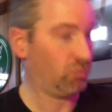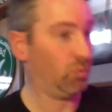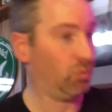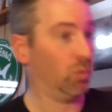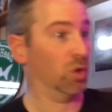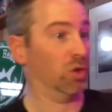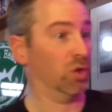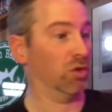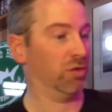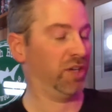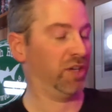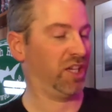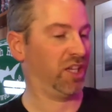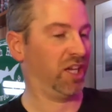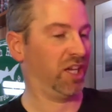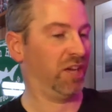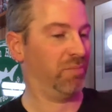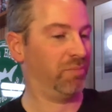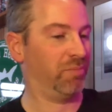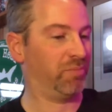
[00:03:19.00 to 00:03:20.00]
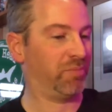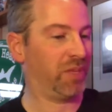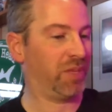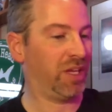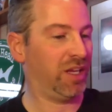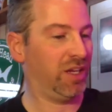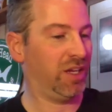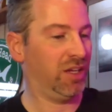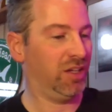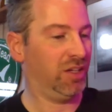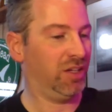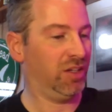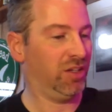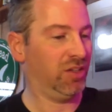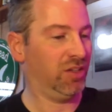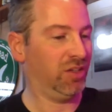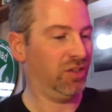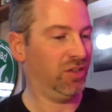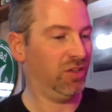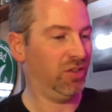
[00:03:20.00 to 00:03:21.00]
Well, already then.
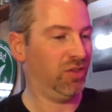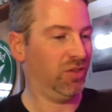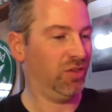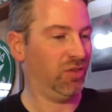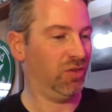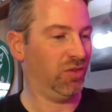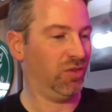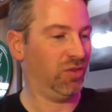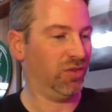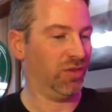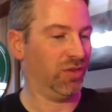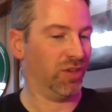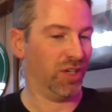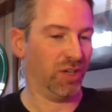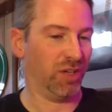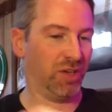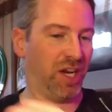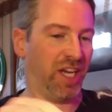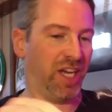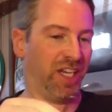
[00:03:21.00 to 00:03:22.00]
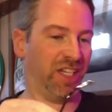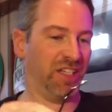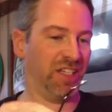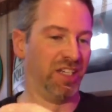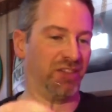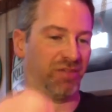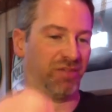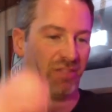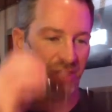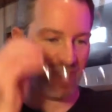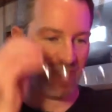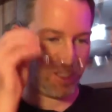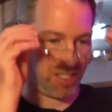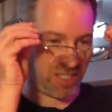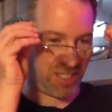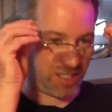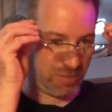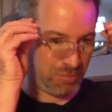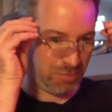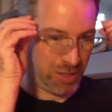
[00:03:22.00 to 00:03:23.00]
You know what? I can definitely
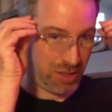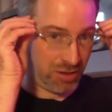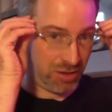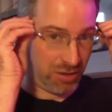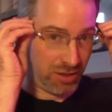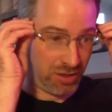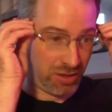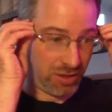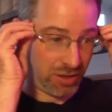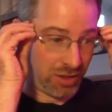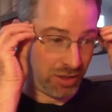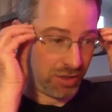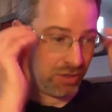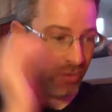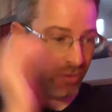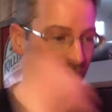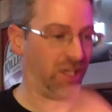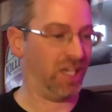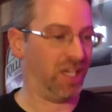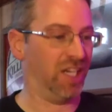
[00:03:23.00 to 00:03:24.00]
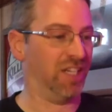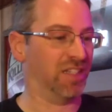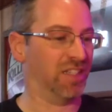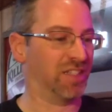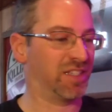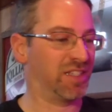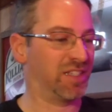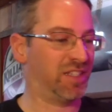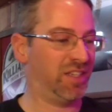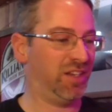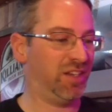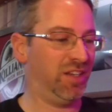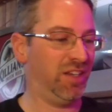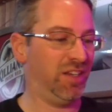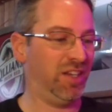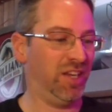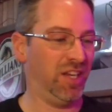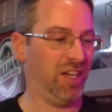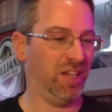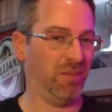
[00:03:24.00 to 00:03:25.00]
smell the ingredients
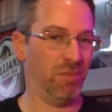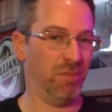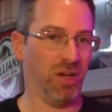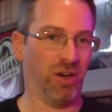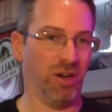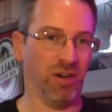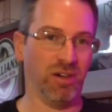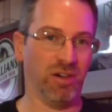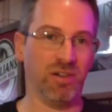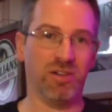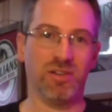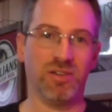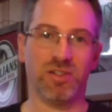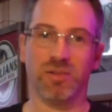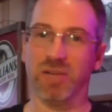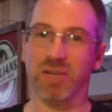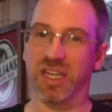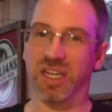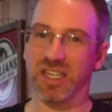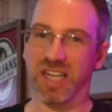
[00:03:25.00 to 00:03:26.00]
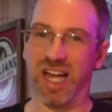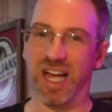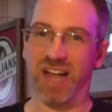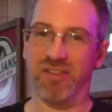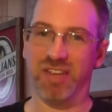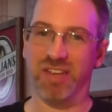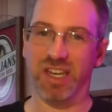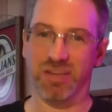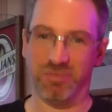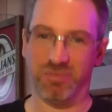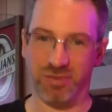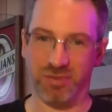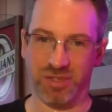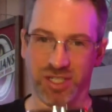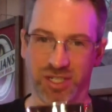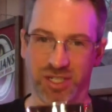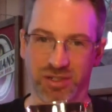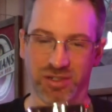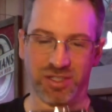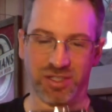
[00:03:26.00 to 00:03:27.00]
in the beer, so I'm going to dive in.
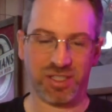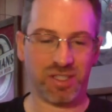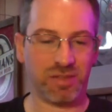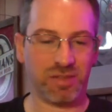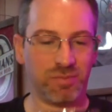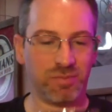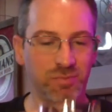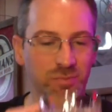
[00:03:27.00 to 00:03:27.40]
Cheers.